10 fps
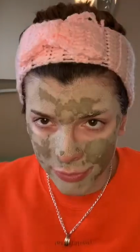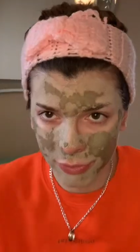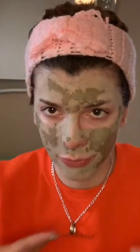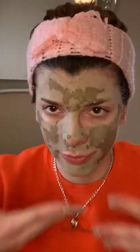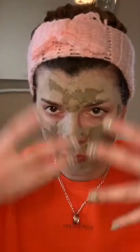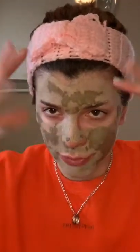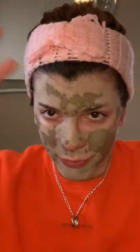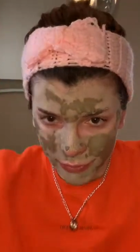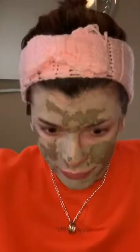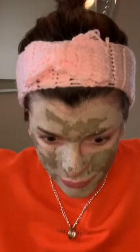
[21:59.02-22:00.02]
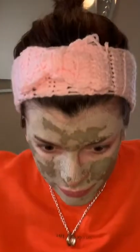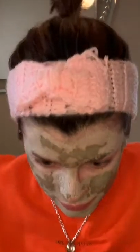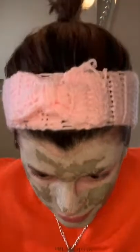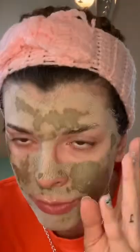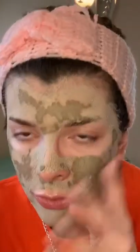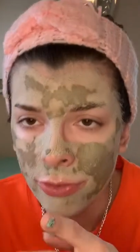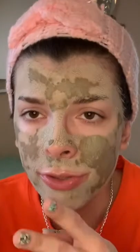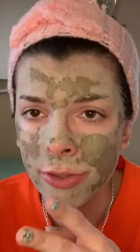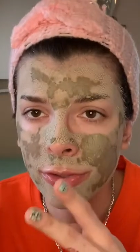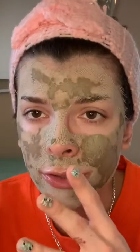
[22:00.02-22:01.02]
to sort of just,
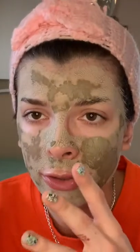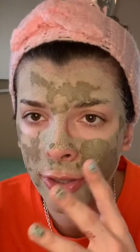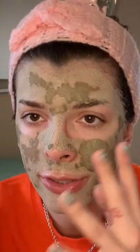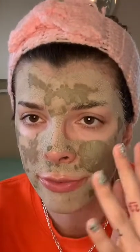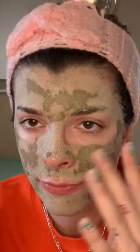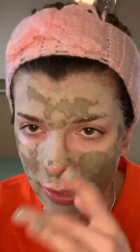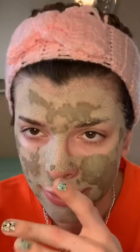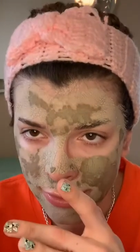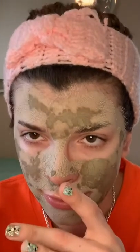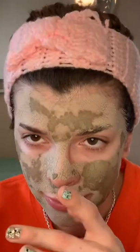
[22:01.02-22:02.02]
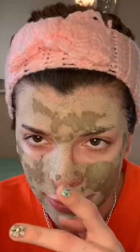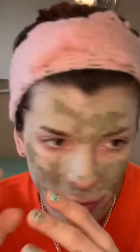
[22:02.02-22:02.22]
Taurus is turning to vices to